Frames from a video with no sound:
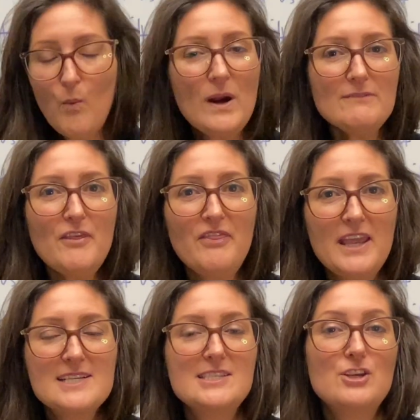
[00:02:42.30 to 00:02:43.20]
one of the
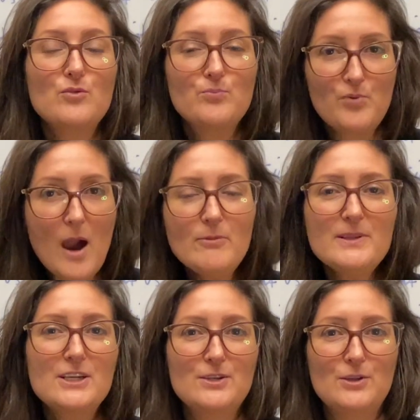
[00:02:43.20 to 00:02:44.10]
things that you're probably
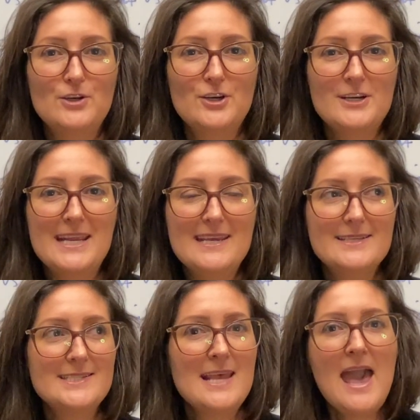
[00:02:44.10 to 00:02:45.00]
going to learn
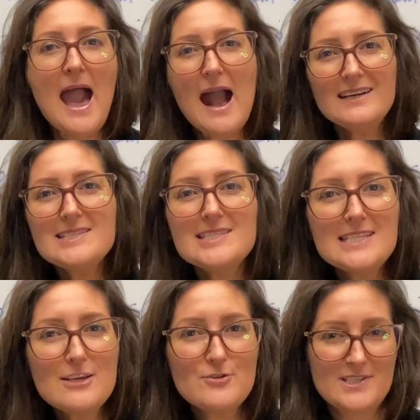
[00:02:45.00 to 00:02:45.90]
is how to
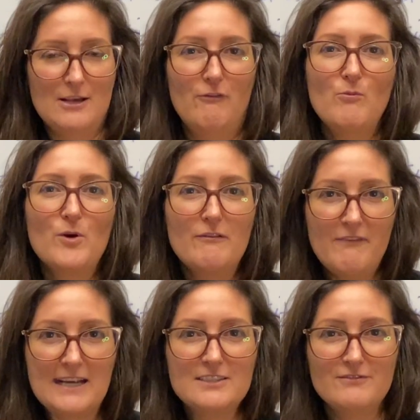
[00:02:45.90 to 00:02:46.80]
see yourself more
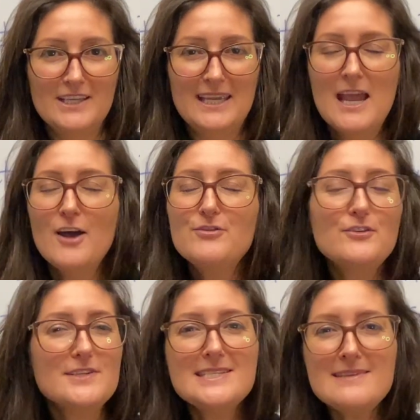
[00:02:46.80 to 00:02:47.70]
effectively.
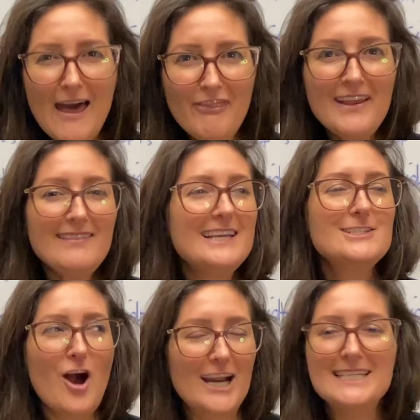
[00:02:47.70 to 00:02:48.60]
There's nothing like
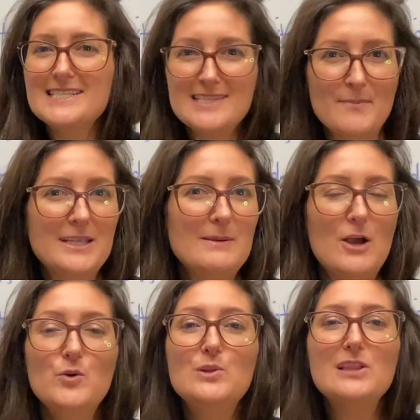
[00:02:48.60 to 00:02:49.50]
talking to somebody
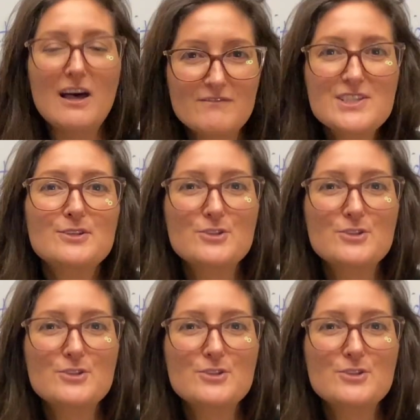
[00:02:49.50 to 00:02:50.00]
who loves their